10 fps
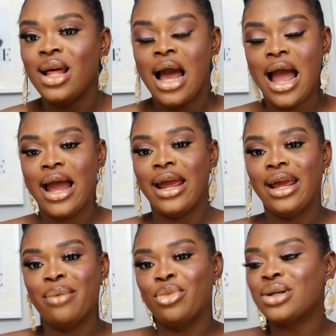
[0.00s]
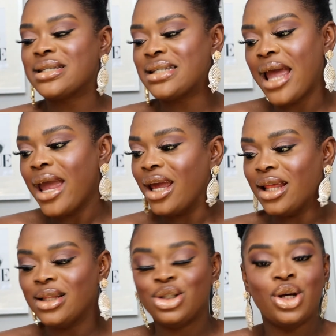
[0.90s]
I am not
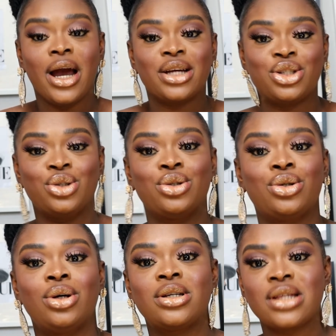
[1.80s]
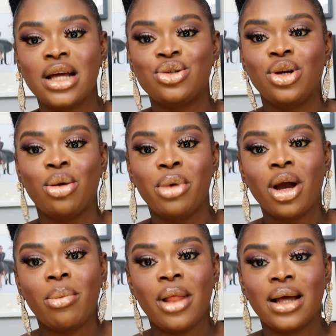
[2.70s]
saying you guys should start doing your
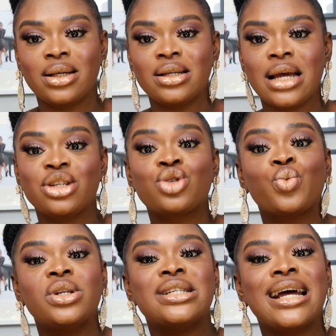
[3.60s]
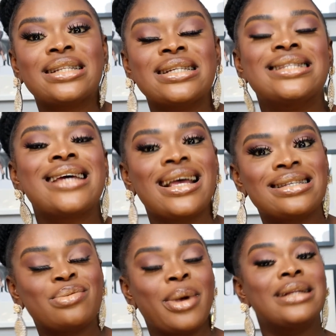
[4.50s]
makeup like this. I just wanted to
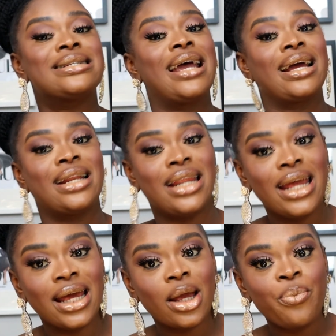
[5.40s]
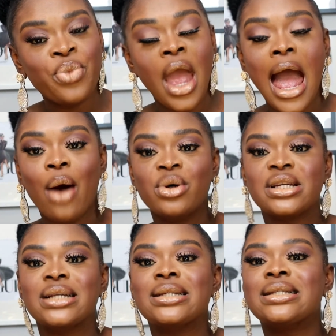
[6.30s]
test my technique. I
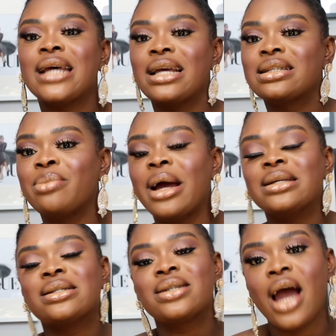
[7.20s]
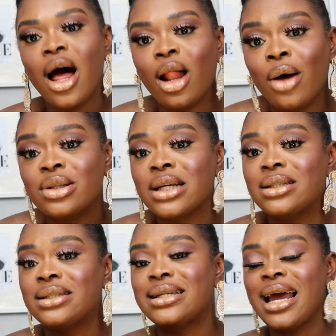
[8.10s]
wanted to test my style. I wanted
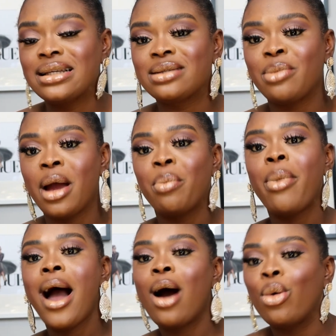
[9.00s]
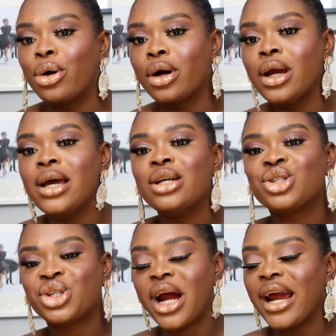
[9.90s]
to test my power
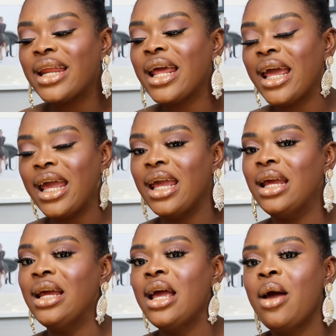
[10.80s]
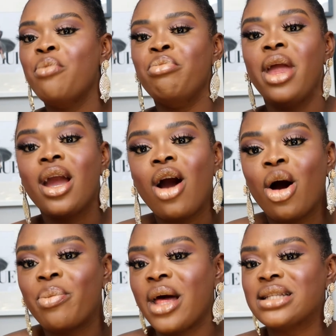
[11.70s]
trying a
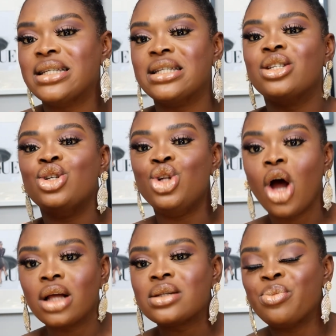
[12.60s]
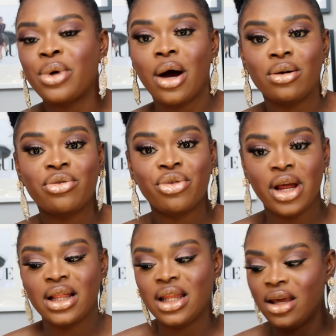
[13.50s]
makeup that is not brown
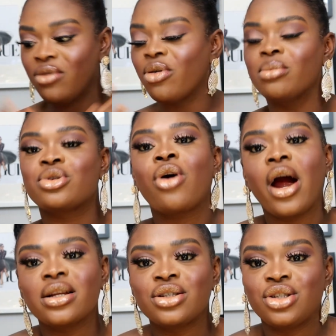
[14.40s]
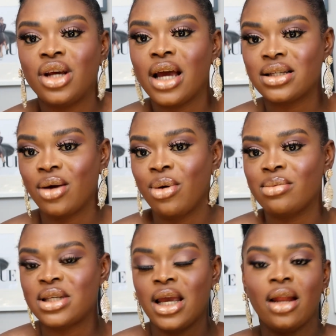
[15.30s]
friendly from scratch. Do you guys get what
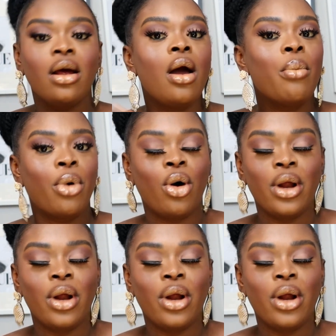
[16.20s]
I'm saying? But